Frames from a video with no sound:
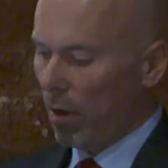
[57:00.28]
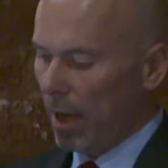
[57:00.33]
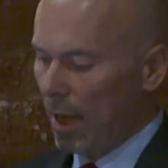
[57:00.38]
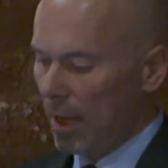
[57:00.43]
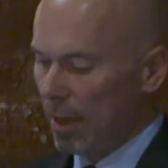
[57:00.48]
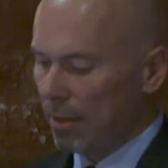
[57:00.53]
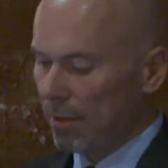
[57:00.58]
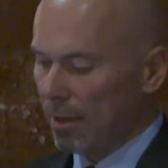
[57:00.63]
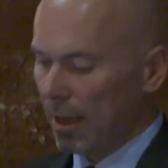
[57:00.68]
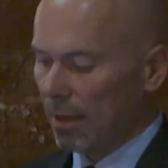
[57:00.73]

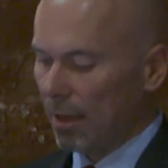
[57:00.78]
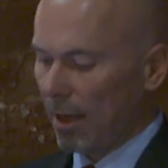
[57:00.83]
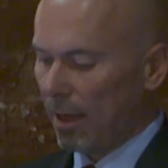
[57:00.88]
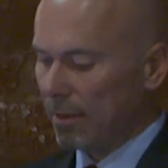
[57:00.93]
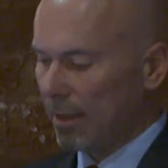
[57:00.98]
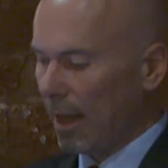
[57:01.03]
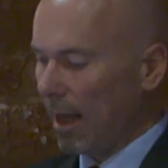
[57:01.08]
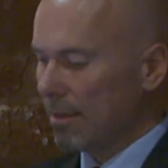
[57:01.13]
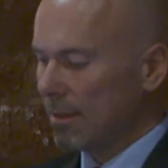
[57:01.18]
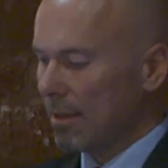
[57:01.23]
anything
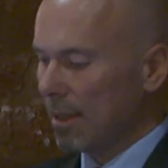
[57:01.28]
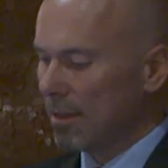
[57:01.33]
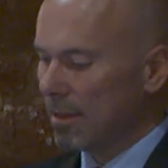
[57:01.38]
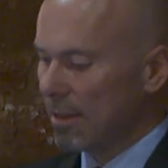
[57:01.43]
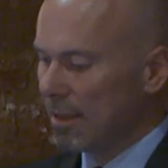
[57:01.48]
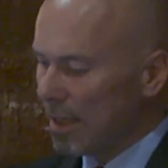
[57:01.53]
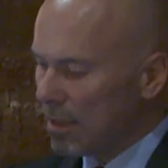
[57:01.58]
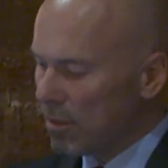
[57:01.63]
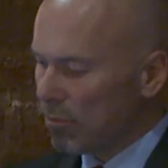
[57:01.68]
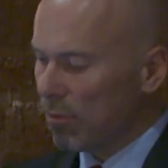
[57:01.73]
like that. They
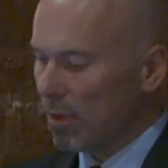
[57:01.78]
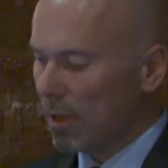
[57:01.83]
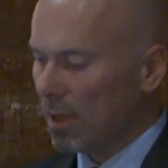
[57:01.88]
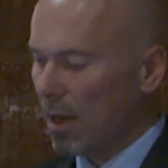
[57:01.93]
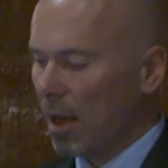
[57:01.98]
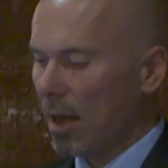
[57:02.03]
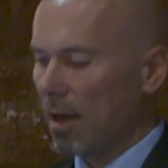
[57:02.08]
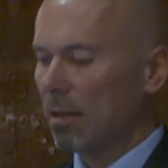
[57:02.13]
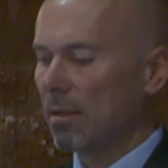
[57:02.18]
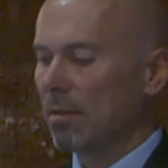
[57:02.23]

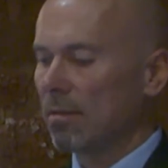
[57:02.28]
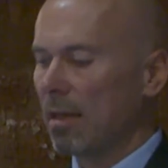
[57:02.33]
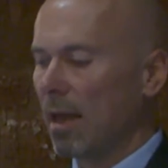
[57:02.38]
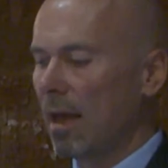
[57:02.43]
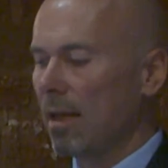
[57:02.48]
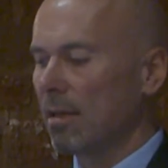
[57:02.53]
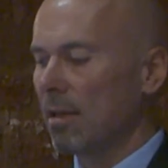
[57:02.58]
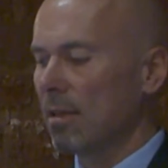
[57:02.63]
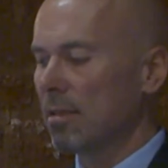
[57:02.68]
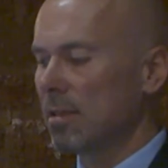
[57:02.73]
disregarded
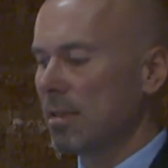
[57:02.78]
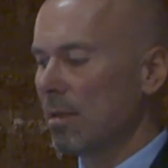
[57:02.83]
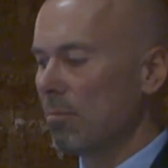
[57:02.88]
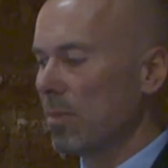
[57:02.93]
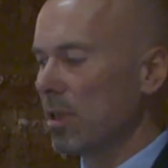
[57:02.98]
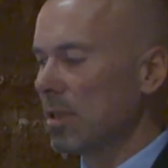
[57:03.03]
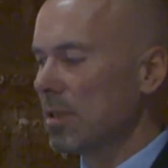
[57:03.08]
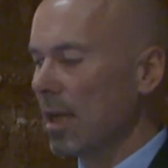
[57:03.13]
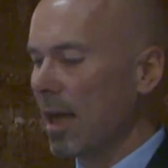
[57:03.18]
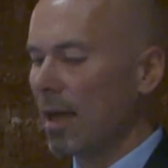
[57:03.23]
that and
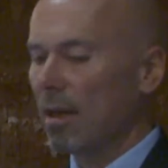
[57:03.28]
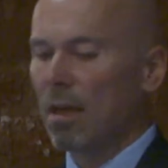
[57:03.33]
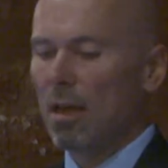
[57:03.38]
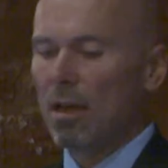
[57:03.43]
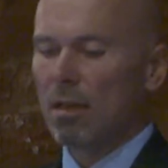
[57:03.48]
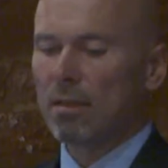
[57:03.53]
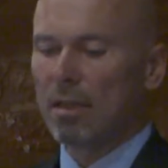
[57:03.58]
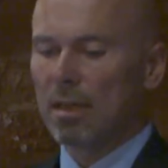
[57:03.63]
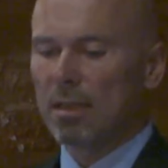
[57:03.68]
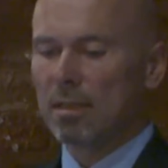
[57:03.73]
simply said,
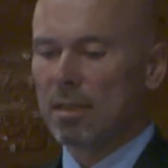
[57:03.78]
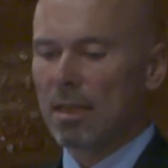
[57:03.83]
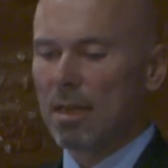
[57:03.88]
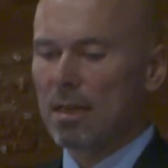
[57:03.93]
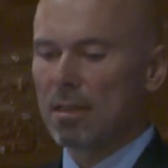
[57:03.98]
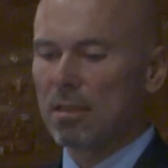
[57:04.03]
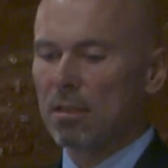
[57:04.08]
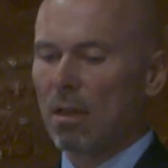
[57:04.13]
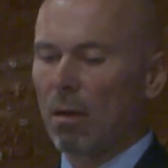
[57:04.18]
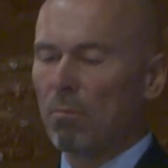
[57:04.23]
this
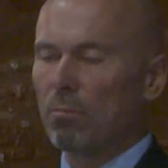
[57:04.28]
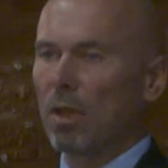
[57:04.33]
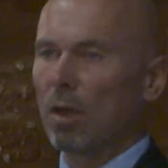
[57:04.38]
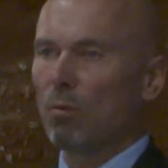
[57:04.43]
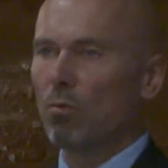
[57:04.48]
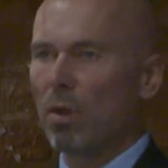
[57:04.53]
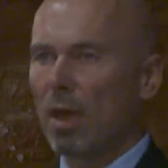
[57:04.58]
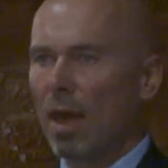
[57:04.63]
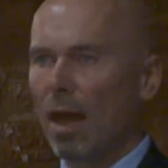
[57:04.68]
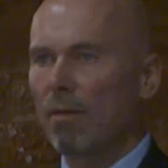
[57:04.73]
is something
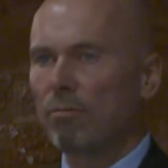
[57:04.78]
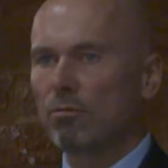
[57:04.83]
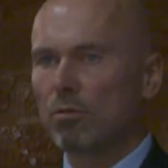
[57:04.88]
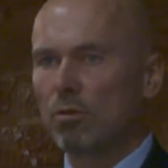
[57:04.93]
we have to